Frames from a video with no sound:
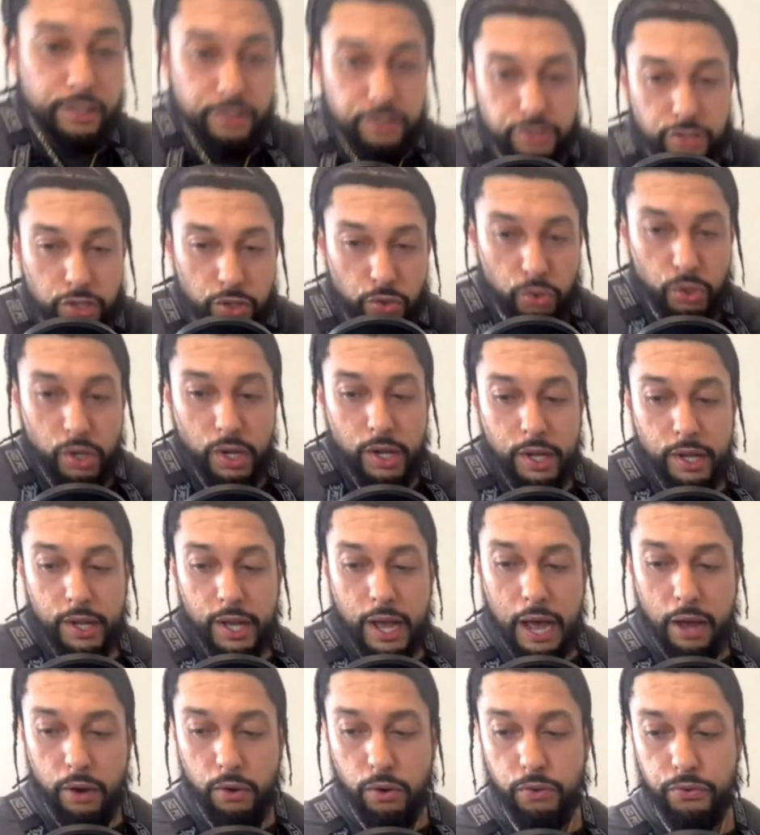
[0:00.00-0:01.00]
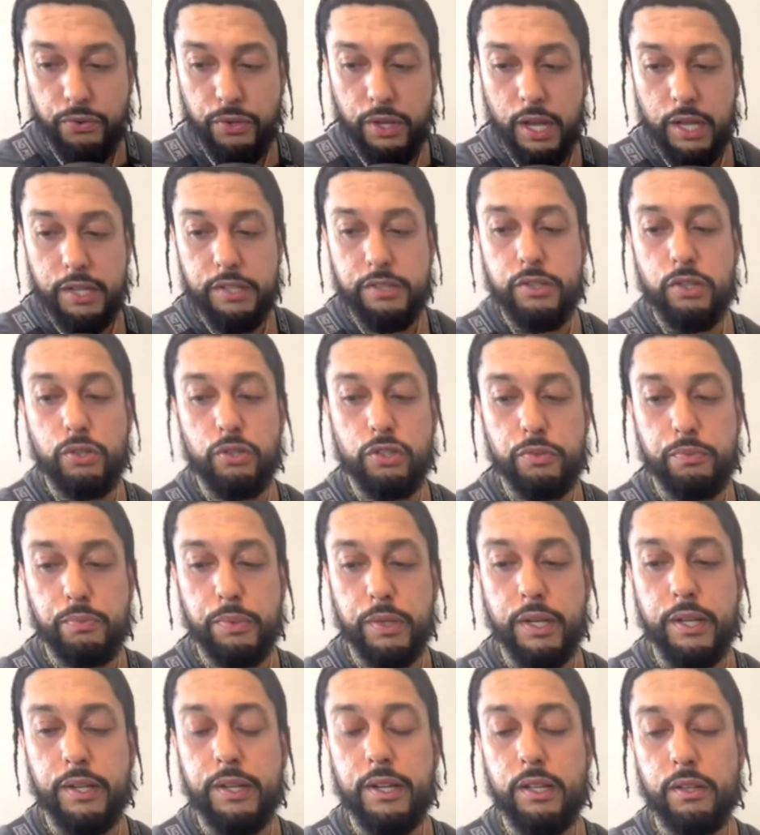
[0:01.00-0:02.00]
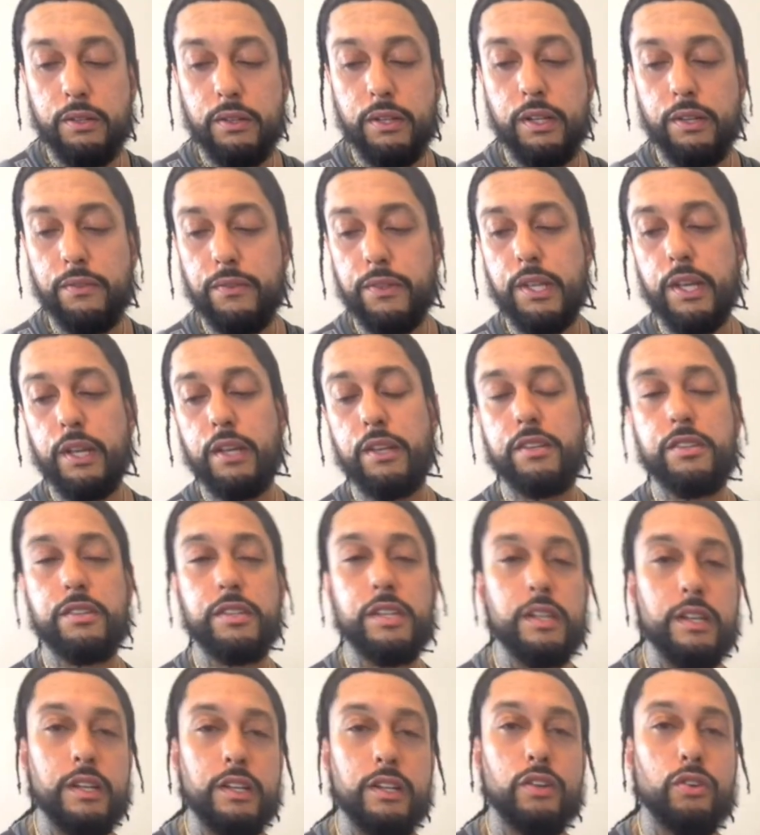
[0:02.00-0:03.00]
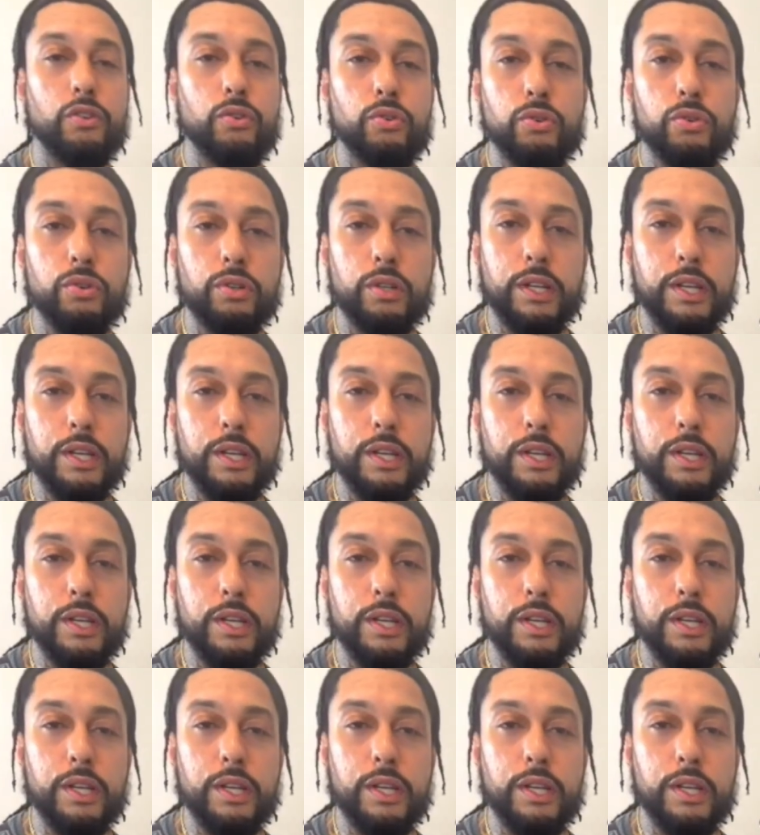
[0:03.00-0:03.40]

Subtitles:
So I don't know if you guys noticed, but Canelo didn't even take a seat in the corner.